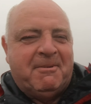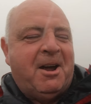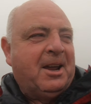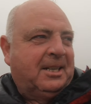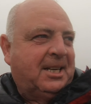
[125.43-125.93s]

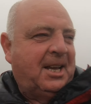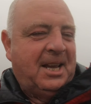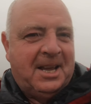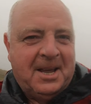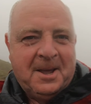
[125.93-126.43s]
Right,
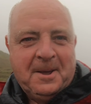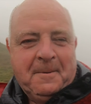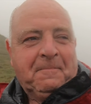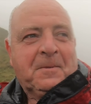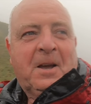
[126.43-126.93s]

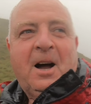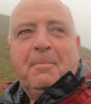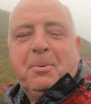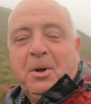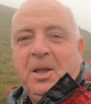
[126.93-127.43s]

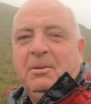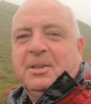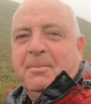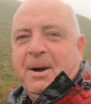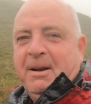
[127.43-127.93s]
I'll put you
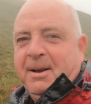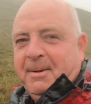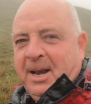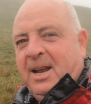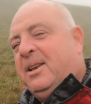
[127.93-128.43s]
somewhere in a
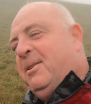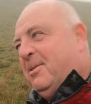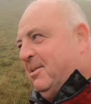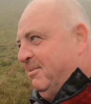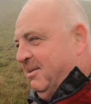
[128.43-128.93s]
minute and you
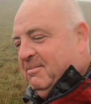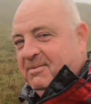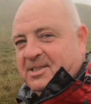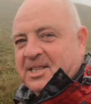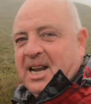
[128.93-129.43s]
can
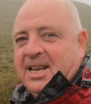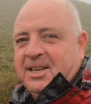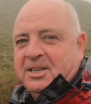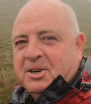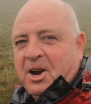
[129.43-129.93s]
stay in
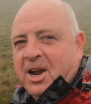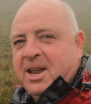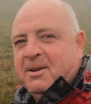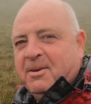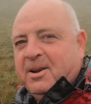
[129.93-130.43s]
the
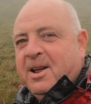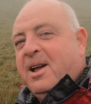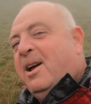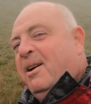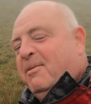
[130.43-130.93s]
dry
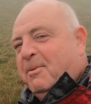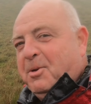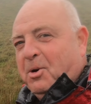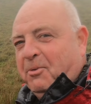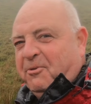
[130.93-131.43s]
from
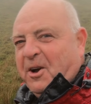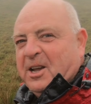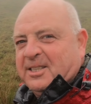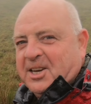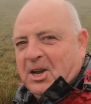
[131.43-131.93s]
your
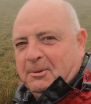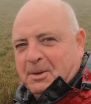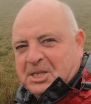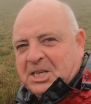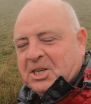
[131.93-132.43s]
fireside
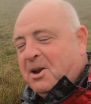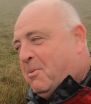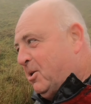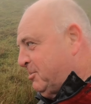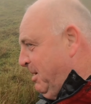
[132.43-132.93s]
position
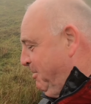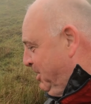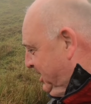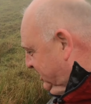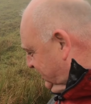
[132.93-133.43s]
and watch me
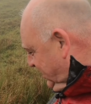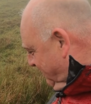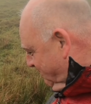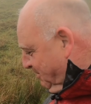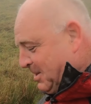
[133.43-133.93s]
put this
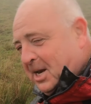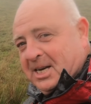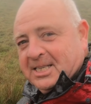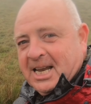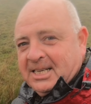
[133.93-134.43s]

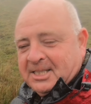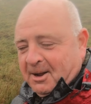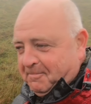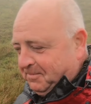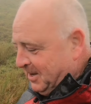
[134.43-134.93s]
bloody tent up.